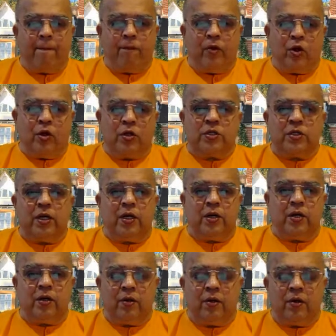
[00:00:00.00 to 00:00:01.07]
Because
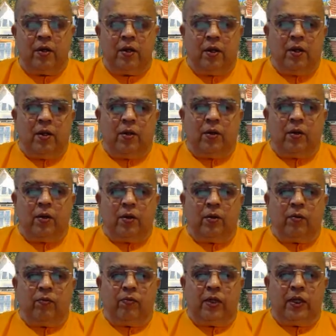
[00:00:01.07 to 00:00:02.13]
children,
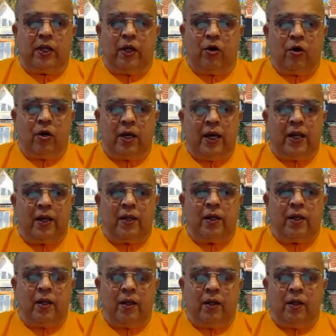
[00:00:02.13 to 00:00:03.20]
we cannot tell
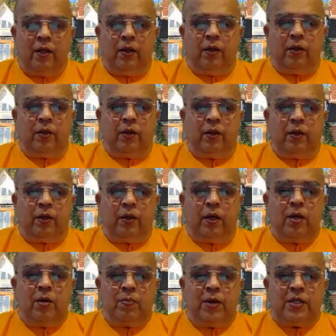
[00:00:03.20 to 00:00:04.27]
the
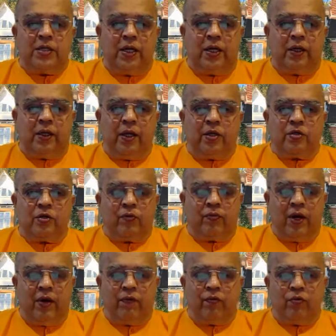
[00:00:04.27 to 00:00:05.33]
unpleasant things of
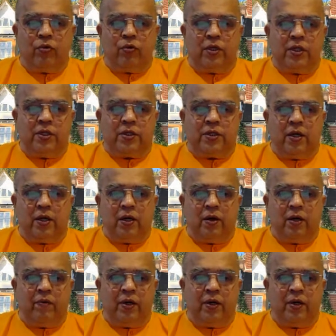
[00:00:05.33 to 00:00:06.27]
life to these children.